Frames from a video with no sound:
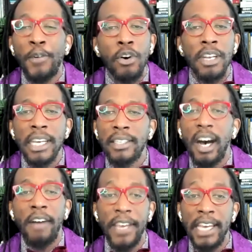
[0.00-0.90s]
fullness
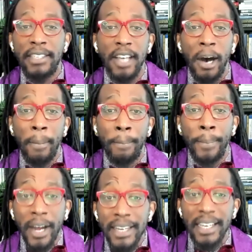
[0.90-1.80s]
of its
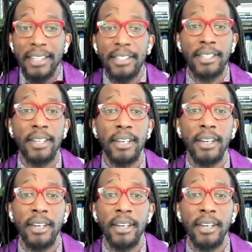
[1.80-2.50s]
abundance,